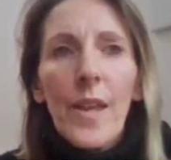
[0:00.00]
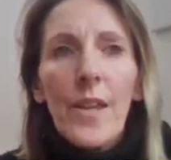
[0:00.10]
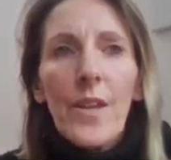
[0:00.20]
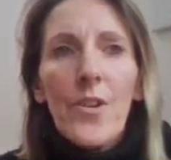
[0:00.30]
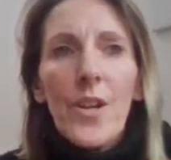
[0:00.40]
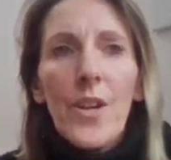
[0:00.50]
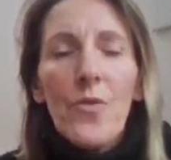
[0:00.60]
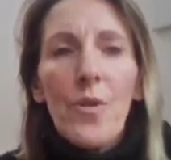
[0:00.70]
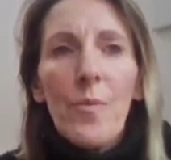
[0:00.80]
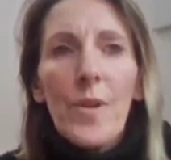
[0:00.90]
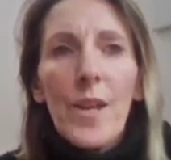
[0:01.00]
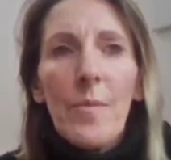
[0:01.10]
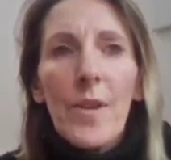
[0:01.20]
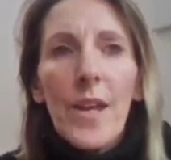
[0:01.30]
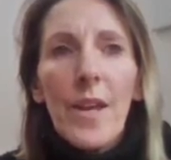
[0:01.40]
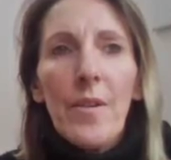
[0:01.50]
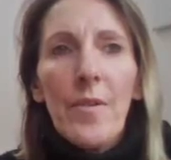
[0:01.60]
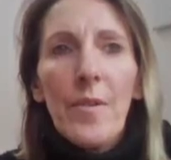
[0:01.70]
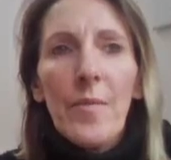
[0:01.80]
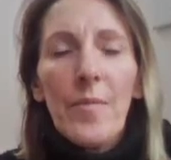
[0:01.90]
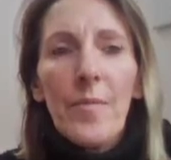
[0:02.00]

Energy drop deep down.